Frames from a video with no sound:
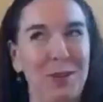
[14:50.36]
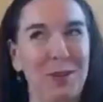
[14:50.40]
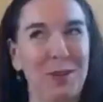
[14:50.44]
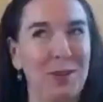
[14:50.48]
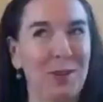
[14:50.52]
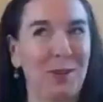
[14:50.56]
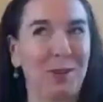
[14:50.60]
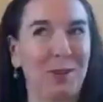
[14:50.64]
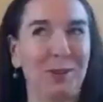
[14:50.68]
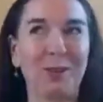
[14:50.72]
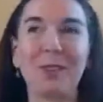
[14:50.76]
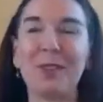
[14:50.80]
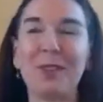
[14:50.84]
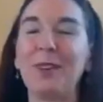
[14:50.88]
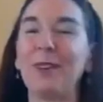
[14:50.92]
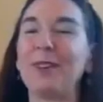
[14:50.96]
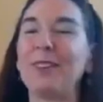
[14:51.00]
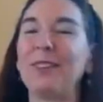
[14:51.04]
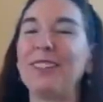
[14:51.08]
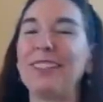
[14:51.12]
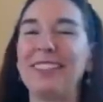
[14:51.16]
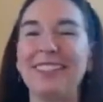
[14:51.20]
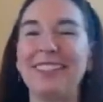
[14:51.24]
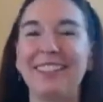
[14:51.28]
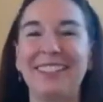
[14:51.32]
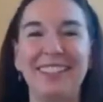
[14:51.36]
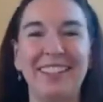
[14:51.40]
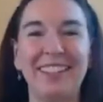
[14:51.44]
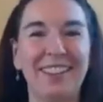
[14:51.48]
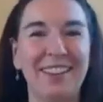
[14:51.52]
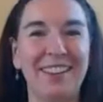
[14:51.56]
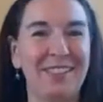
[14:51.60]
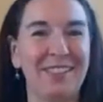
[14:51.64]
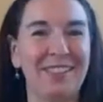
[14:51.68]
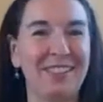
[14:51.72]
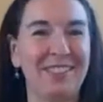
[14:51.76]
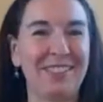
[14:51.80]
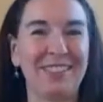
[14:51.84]
too. So it's,
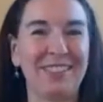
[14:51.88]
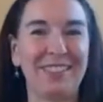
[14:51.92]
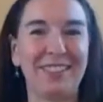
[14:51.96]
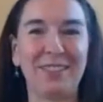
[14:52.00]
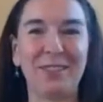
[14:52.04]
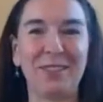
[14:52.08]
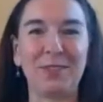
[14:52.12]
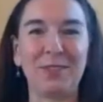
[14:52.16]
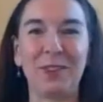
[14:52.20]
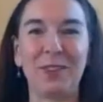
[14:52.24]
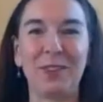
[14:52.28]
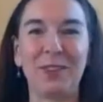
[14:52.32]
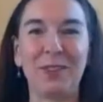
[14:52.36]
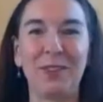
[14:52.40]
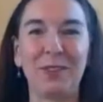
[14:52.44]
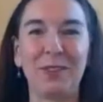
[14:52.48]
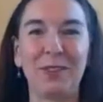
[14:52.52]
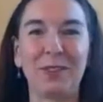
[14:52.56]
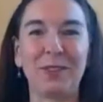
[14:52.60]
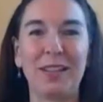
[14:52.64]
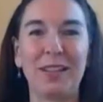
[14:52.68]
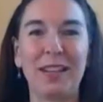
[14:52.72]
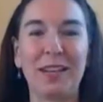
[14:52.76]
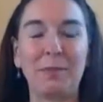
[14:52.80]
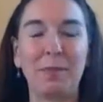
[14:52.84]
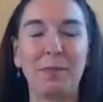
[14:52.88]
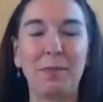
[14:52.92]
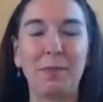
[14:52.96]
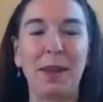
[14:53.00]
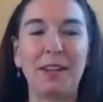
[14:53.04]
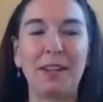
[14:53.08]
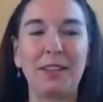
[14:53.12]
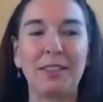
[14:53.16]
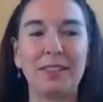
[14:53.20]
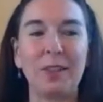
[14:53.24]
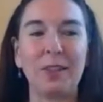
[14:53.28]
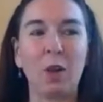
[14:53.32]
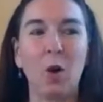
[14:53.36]
it's just one of those, but
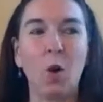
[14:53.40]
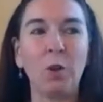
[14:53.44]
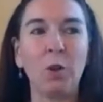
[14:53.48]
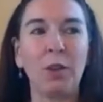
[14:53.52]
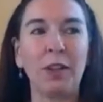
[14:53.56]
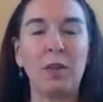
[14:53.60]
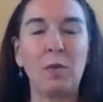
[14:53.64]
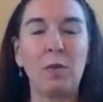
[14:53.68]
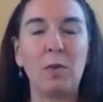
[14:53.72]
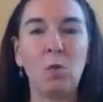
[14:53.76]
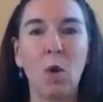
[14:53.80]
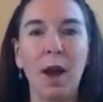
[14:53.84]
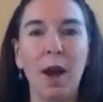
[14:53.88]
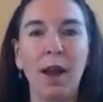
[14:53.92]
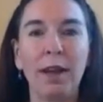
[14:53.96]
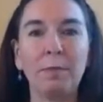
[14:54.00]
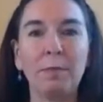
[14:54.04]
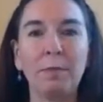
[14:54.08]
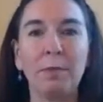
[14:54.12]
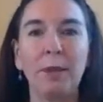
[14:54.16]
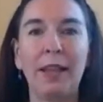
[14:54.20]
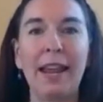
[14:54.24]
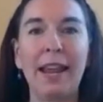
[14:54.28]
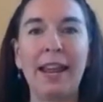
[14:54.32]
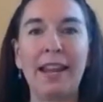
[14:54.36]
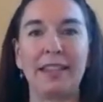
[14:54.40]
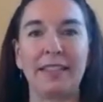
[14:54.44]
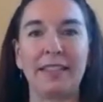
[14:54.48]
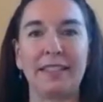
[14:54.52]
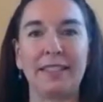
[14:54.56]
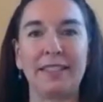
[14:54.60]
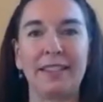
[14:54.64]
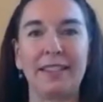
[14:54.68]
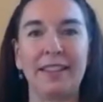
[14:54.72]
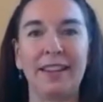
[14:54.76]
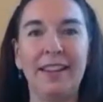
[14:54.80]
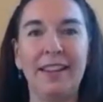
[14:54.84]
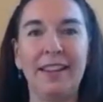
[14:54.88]
it's only one
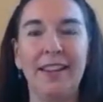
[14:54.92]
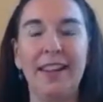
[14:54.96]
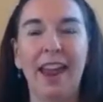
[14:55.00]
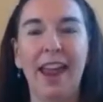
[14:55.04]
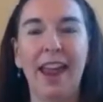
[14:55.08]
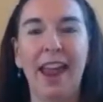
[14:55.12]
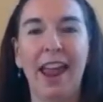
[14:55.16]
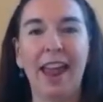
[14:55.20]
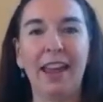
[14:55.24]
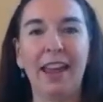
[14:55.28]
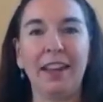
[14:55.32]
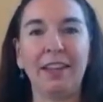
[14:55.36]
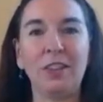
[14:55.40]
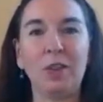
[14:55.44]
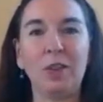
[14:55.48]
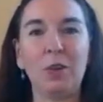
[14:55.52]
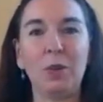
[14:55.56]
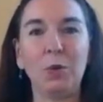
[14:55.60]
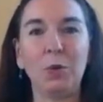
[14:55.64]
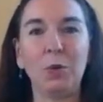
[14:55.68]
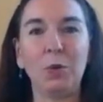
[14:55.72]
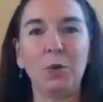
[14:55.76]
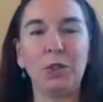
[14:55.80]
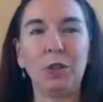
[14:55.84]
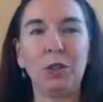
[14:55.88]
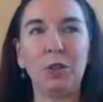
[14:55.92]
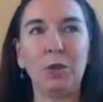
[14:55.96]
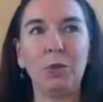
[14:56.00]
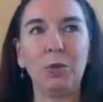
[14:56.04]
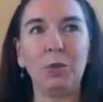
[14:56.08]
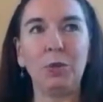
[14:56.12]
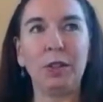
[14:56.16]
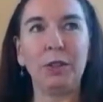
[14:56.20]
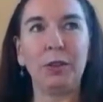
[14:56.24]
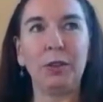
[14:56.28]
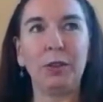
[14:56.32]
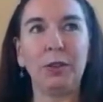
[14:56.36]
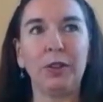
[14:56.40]
place. And you
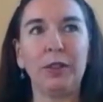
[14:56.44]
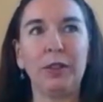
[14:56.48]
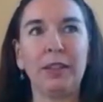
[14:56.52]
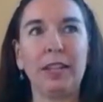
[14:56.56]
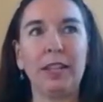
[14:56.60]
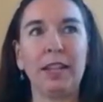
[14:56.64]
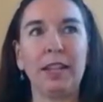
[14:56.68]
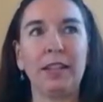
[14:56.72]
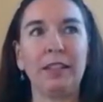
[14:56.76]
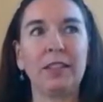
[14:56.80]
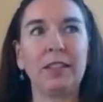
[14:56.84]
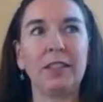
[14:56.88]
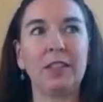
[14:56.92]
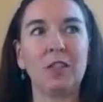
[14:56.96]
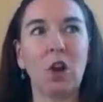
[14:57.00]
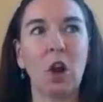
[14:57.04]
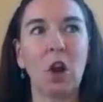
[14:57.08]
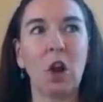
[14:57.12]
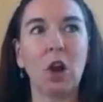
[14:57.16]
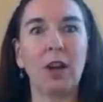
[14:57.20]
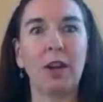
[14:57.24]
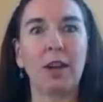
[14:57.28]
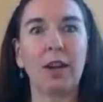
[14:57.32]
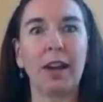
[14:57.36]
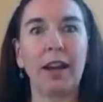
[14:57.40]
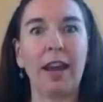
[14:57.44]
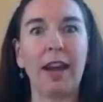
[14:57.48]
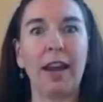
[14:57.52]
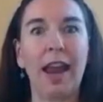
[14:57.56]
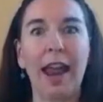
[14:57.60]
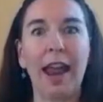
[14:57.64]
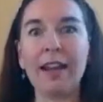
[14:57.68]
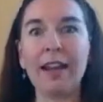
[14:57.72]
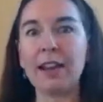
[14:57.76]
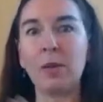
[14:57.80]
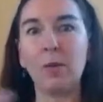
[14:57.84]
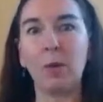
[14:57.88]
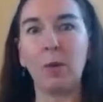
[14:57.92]
literally can start
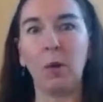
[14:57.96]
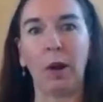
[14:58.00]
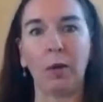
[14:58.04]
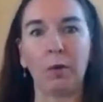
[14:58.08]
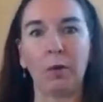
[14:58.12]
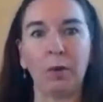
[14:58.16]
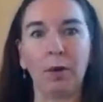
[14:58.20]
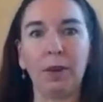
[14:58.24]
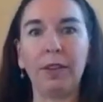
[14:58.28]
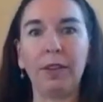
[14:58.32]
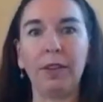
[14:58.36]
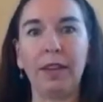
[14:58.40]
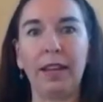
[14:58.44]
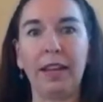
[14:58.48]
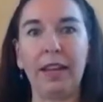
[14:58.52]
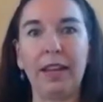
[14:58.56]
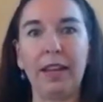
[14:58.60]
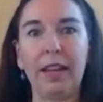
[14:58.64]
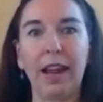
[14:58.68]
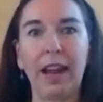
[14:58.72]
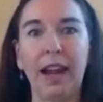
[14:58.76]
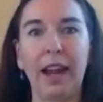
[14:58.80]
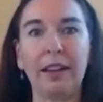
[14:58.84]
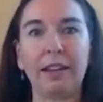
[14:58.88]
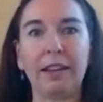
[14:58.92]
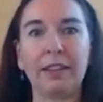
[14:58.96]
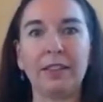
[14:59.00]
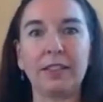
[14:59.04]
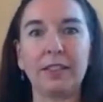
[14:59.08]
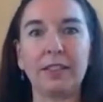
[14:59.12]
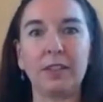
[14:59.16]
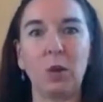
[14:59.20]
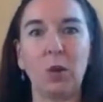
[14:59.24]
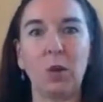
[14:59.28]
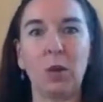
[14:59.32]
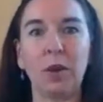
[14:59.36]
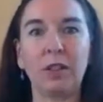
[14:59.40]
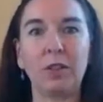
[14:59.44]
anywhere really, and it's
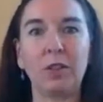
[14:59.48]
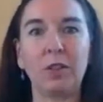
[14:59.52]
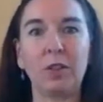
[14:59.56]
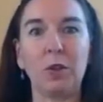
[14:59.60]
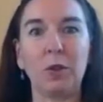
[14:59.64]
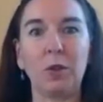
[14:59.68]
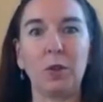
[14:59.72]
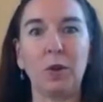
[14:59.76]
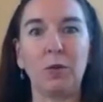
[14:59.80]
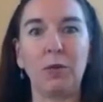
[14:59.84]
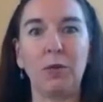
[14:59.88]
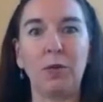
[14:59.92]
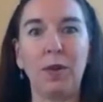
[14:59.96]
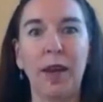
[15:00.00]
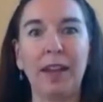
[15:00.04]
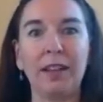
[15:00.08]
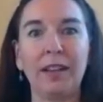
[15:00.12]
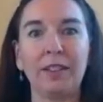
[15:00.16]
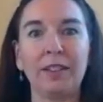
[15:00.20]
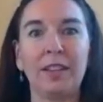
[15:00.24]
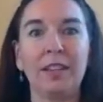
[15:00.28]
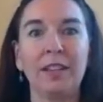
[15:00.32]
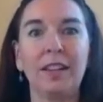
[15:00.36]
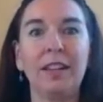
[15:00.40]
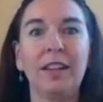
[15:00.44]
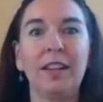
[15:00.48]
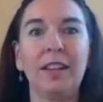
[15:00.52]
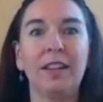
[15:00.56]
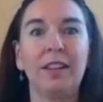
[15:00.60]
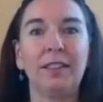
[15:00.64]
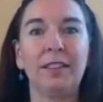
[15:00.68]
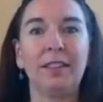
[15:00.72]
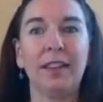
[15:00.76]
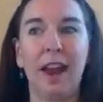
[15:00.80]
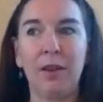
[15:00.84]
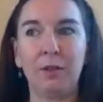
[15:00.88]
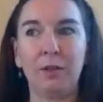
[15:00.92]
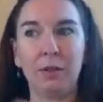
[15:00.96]
going to affect
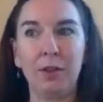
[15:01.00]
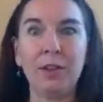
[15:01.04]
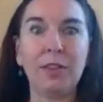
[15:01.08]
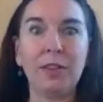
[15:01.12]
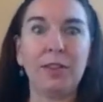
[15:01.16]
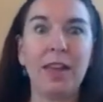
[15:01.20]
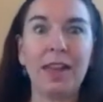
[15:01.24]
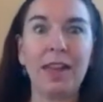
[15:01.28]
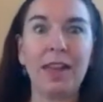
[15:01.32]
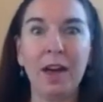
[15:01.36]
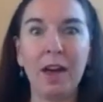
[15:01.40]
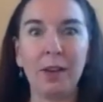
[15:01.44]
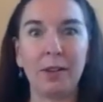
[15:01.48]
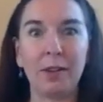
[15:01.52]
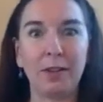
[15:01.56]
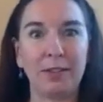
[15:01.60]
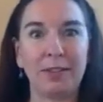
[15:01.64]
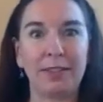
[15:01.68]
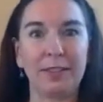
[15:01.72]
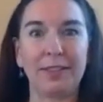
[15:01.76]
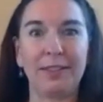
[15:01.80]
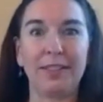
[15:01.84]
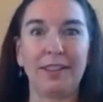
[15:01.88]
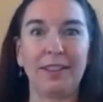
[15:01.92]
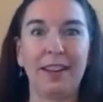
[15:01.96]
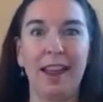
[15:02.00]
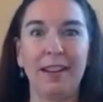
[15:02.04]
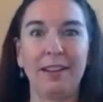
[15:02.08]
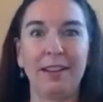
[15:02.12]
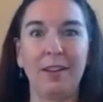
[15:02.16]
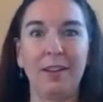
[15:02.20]
everything else. And